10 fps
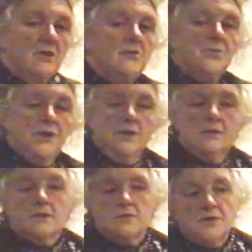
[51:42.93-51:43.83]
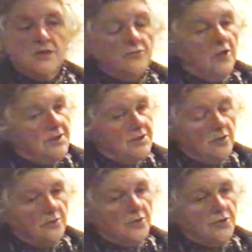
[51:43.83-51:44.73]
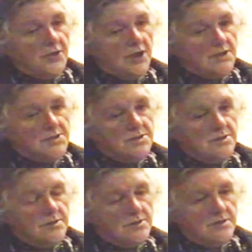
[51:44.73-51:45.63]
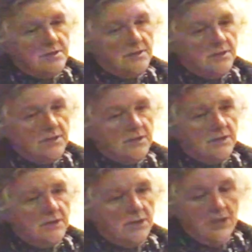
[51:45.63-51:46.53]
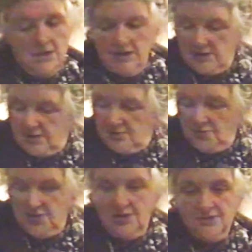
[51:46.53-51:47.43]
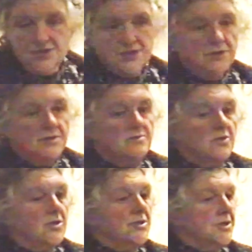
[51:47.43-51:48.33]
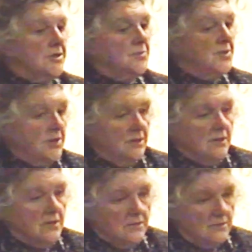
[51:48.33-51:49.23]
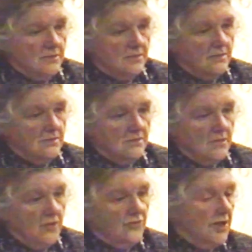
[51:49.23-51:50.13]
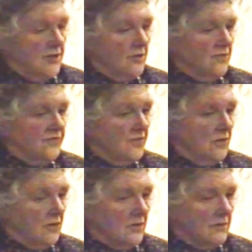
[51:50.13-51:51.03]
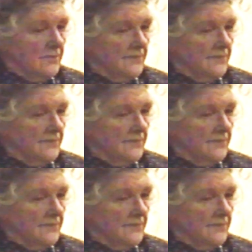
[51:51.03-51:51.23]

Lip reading: Their appeal can be a radio broadcast. It can be the Sunday morning appeal on Radio 4.